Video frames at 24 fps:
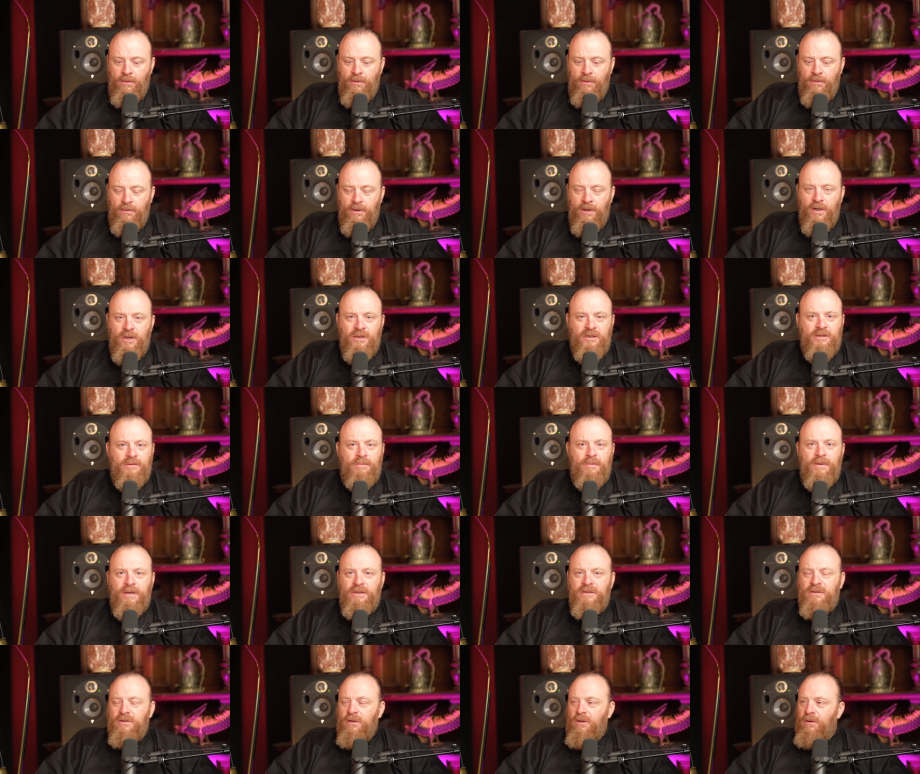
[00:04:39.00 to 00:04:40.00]
The
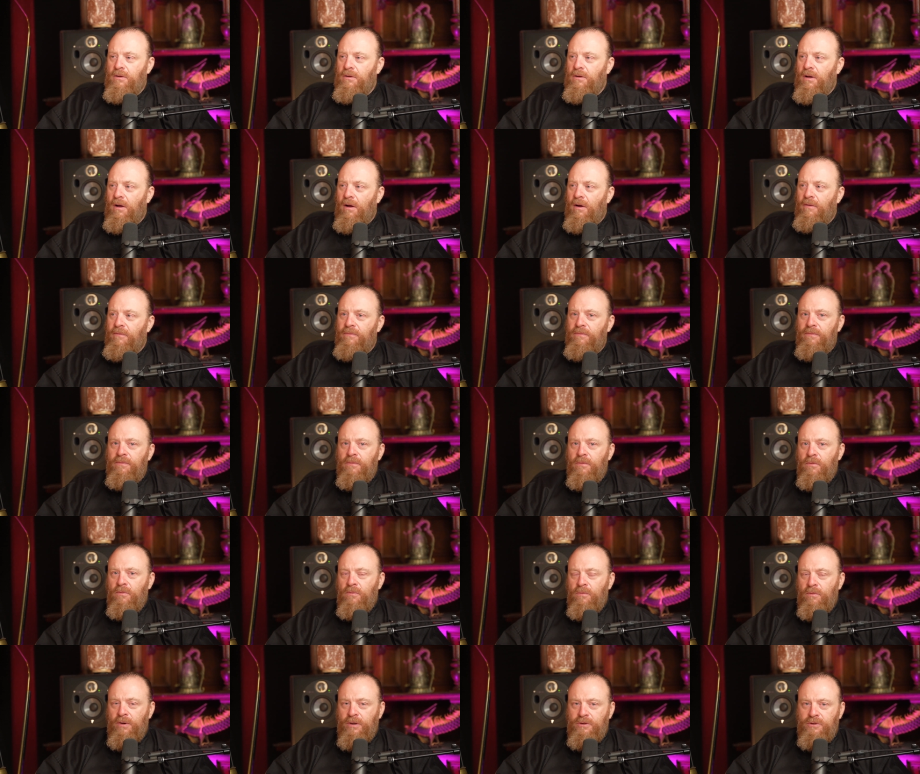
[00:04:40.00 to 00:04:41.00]
dismissal of
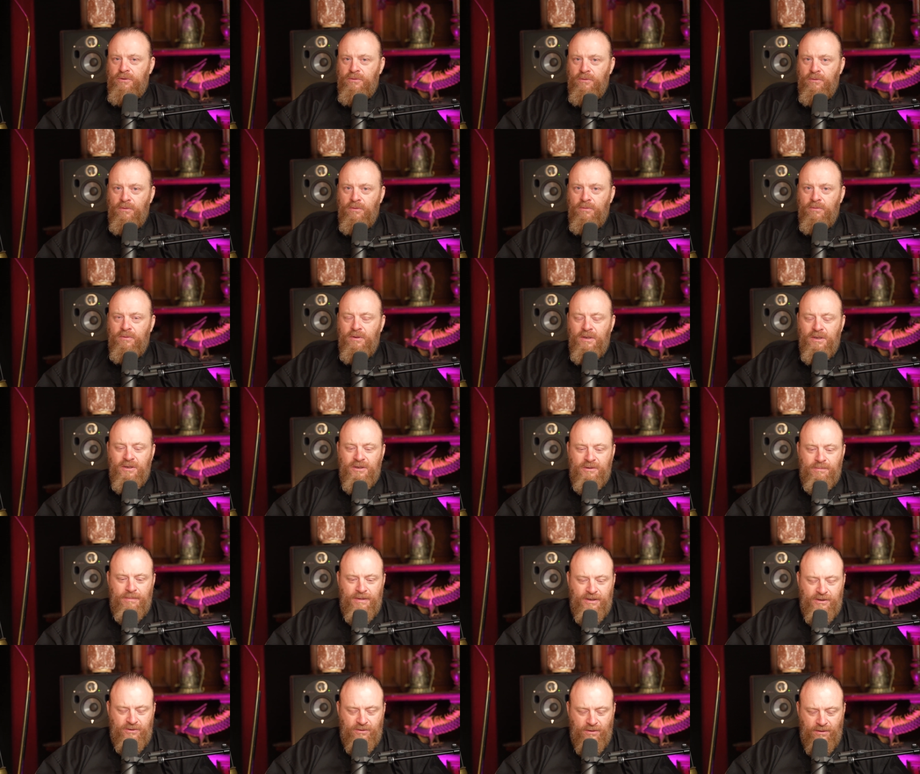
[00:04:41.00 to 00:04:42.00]
ritual, the
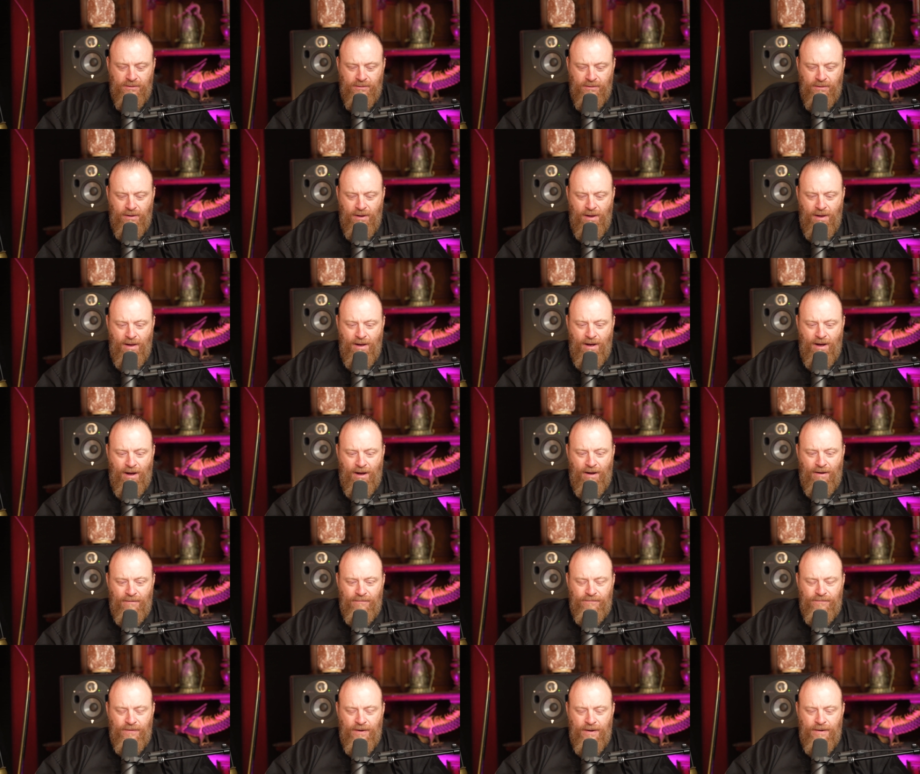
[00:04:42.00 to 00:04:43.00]
dismissal
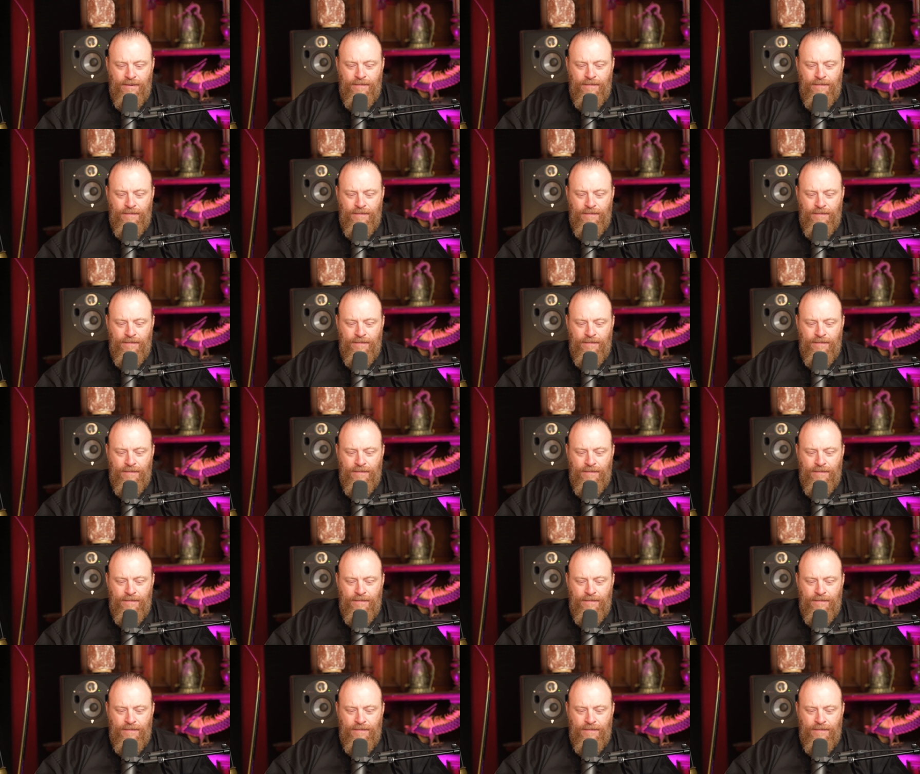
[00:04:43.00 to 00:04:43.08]
of